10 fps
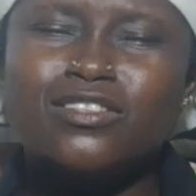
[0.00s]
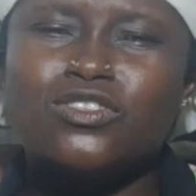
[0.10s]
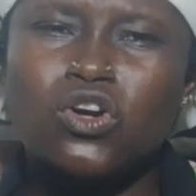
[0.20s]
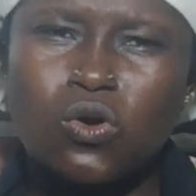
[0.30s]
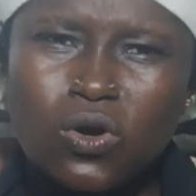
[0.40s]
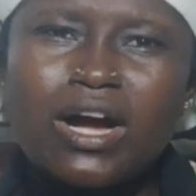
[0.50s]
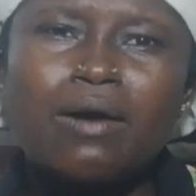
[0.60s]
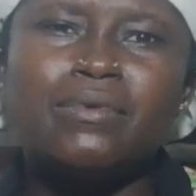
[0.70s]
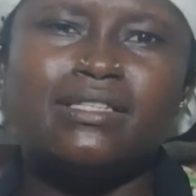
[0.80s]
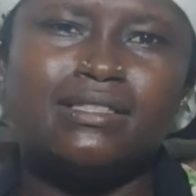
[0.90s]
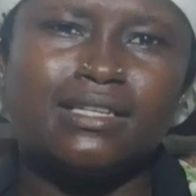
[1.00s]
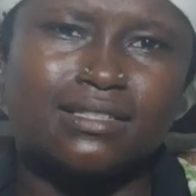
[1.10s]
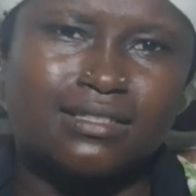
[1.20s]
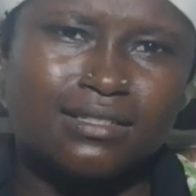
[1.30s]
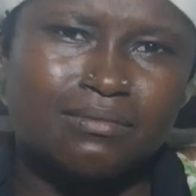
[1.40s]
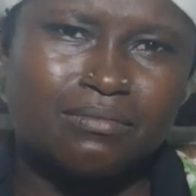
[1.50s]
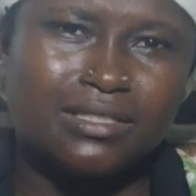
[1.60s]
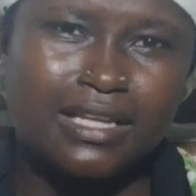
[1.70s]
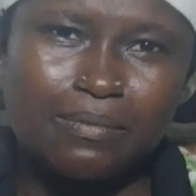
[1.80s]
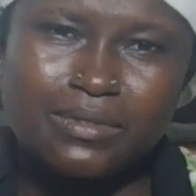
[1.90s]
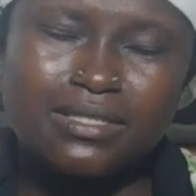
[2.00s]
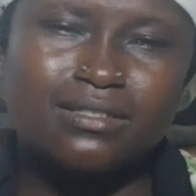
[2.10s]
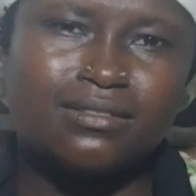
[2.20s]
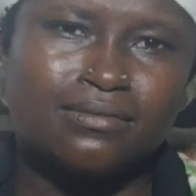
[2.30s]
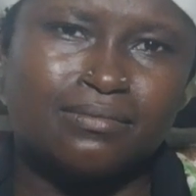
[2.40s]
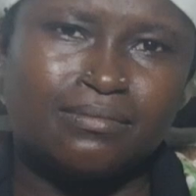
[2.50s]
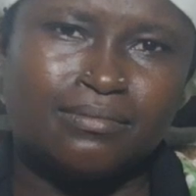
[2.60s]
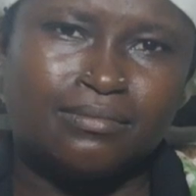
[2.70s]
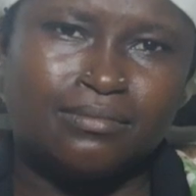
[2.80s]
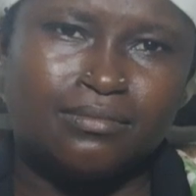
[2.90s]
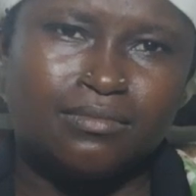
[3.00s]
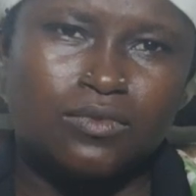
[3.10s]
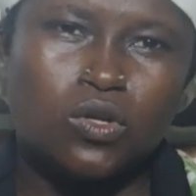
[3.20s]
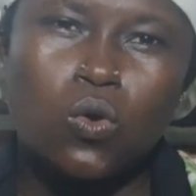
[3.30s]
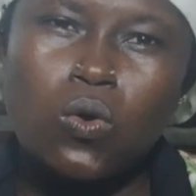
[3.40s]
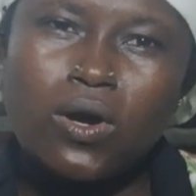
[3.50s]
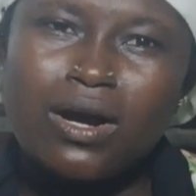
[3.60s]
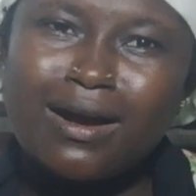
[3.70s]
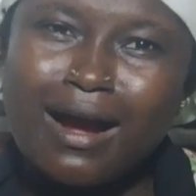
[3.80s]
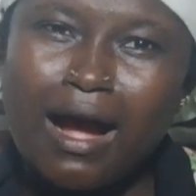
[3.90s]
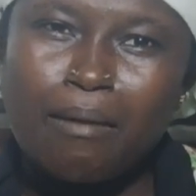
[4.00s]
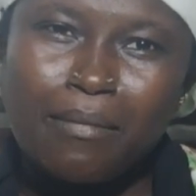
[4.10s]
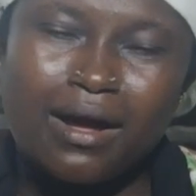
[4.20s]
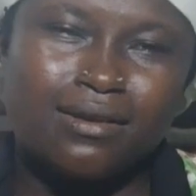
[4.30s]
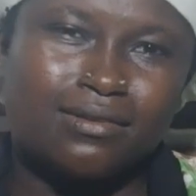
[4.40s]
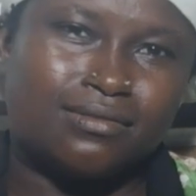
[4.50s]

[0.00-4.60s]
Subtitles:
It's your own karmic debt, your own karma.